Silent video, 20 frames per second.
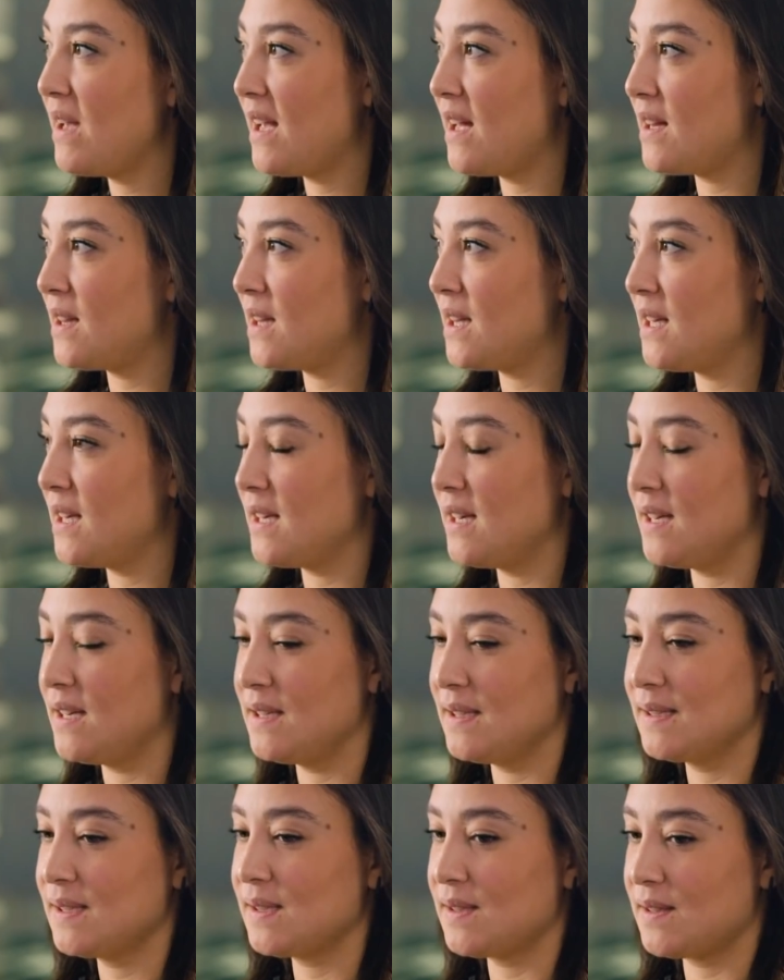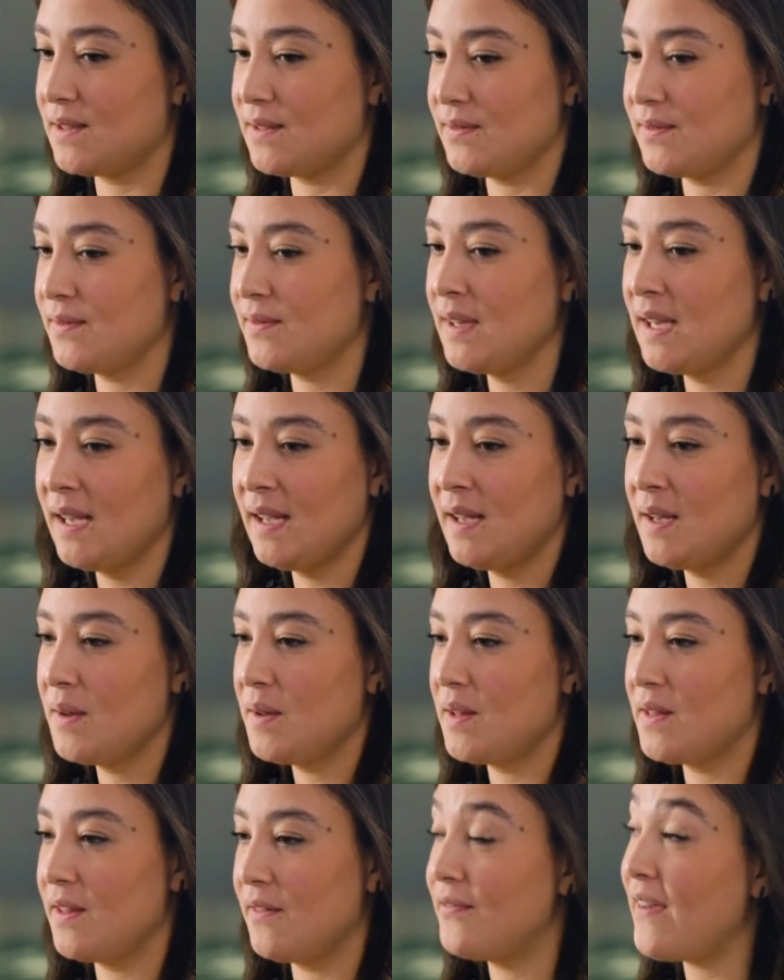and the sort of
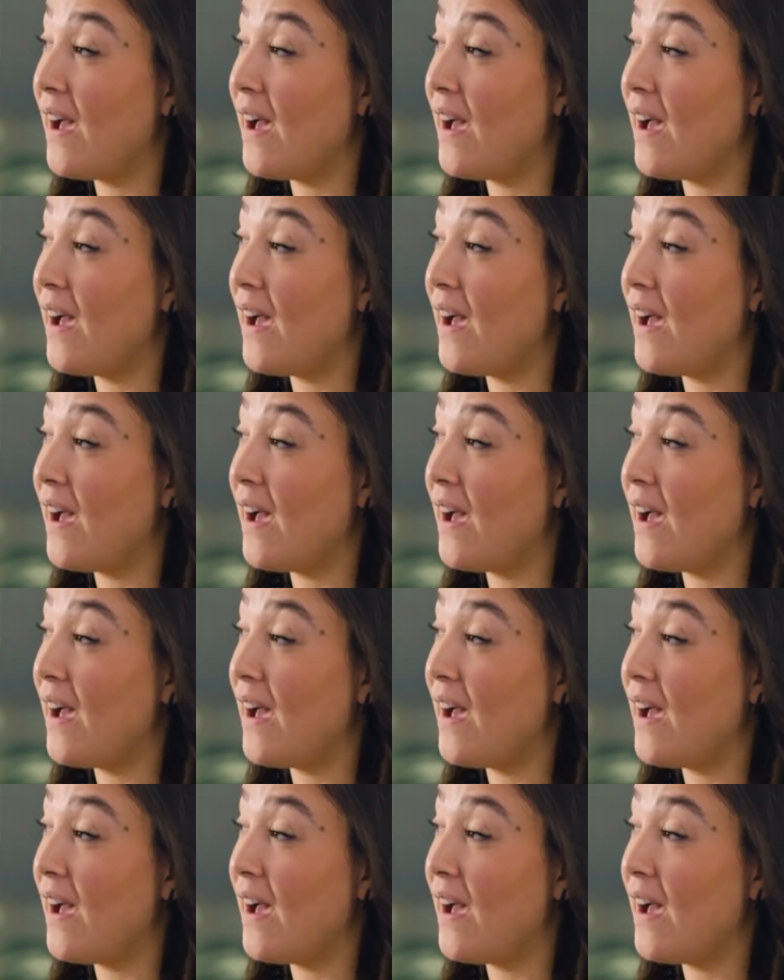the